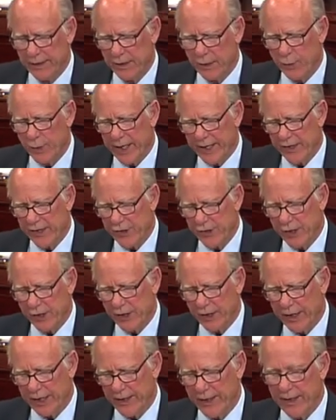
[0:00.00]

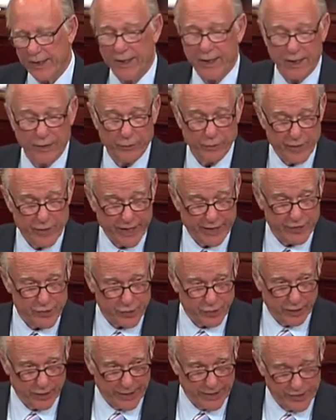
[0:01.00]

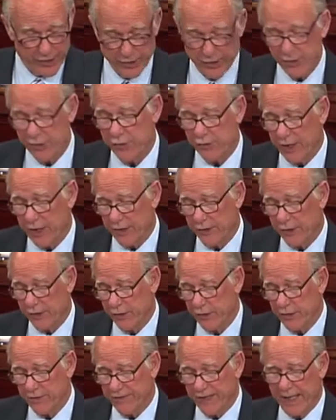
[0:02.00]
reconciliation instruction
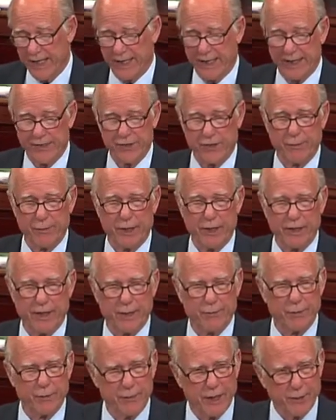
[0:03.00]
to the Finance Committee.
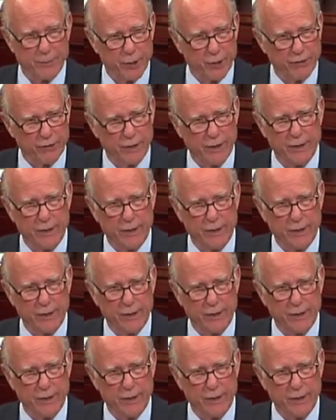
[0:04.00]
I'm a member